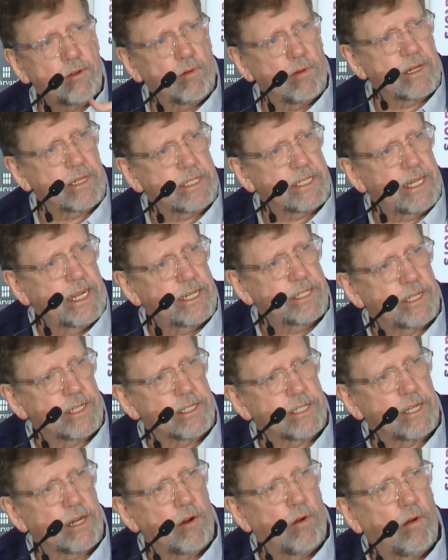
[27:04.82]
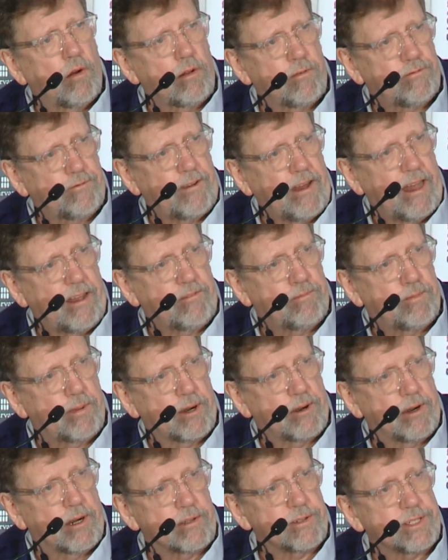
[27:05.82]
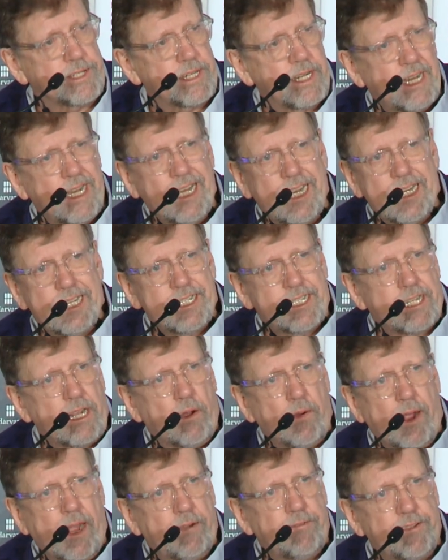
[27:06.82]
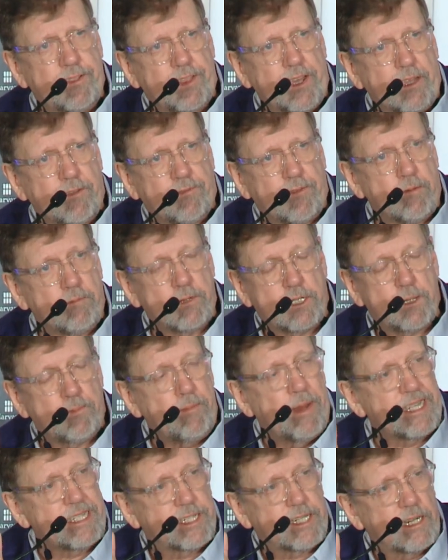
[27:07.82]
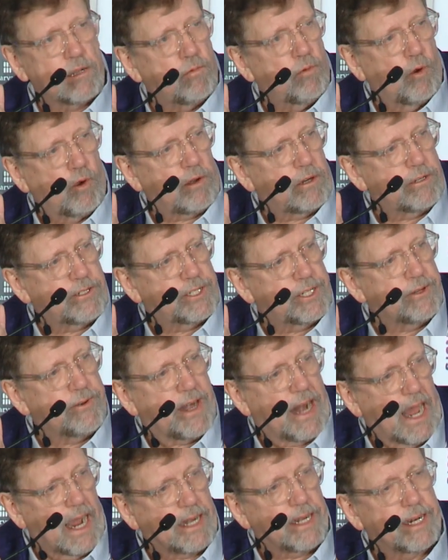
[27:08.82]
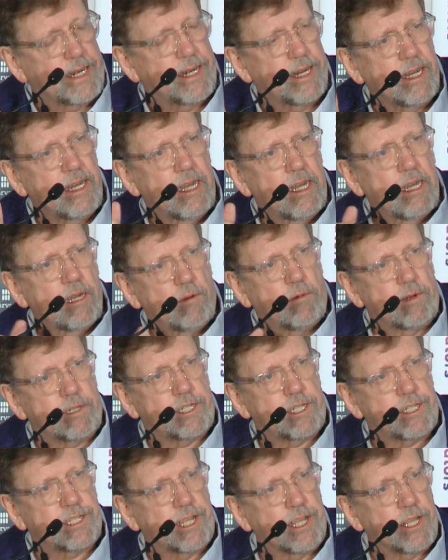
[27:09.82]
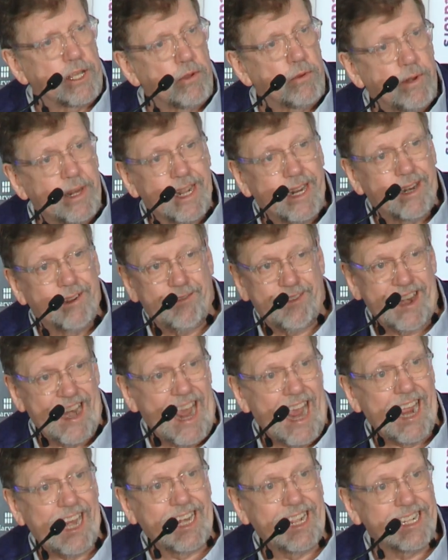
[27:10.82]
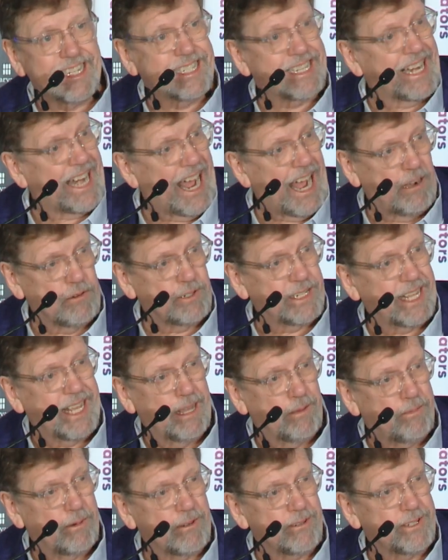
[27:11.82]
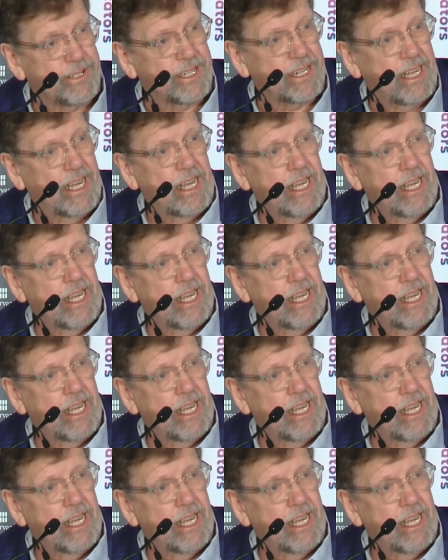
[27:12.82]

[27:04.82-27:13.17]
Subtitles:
organizations in all 5 boroughs. So everything from Domestic Workers United, which is the union of nannies and housekeepers,